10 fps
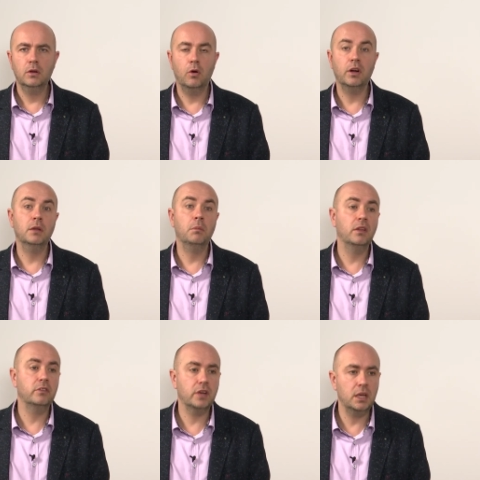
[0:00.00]
or in the
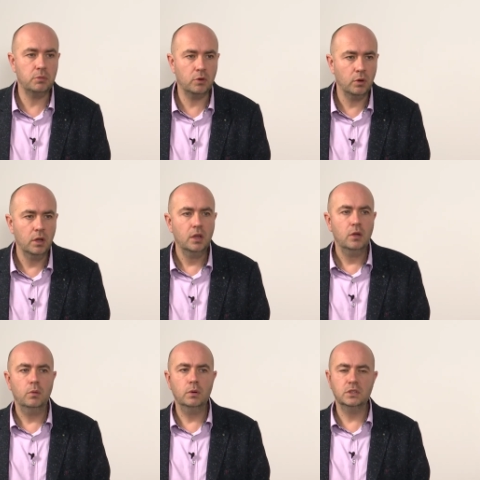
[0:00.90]
month of April,
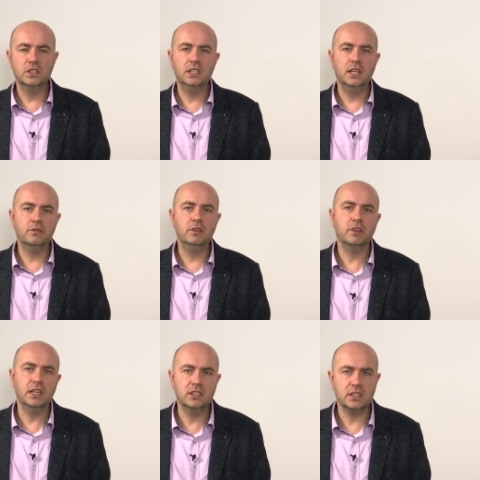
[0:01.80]
we will see that
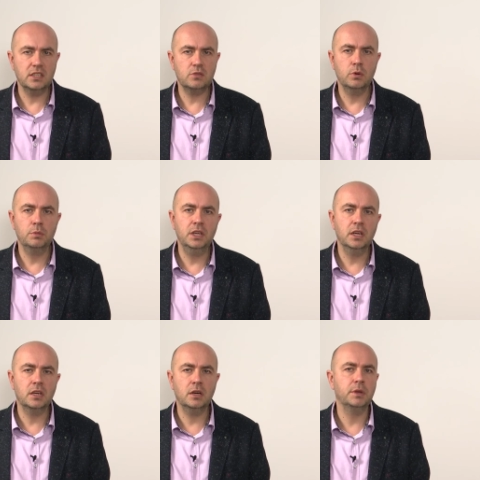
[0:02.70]
Viva Insights will
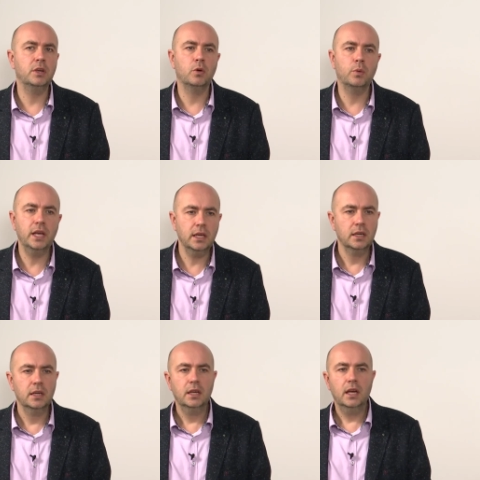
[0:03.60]
be coming your way.
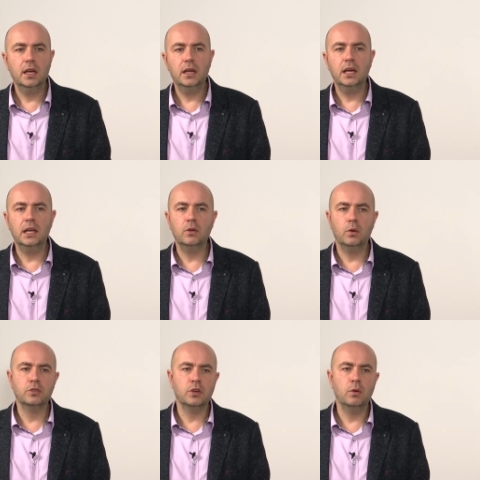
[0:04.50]
And
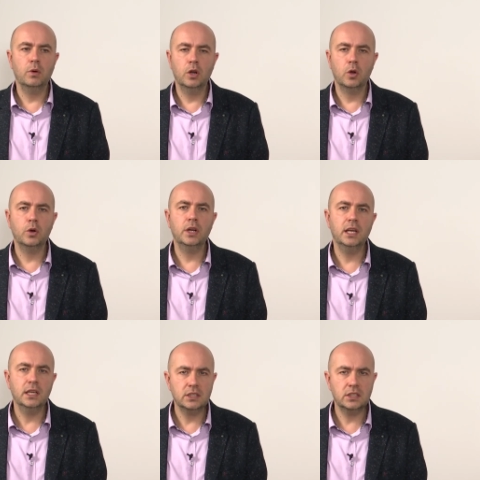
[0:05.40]
also
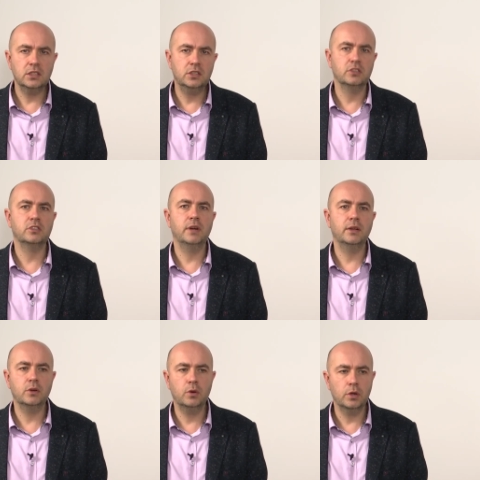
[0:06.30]
learning is just
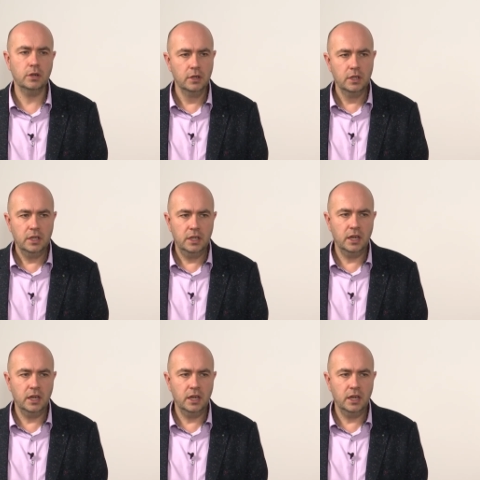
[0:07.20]
around the corner. The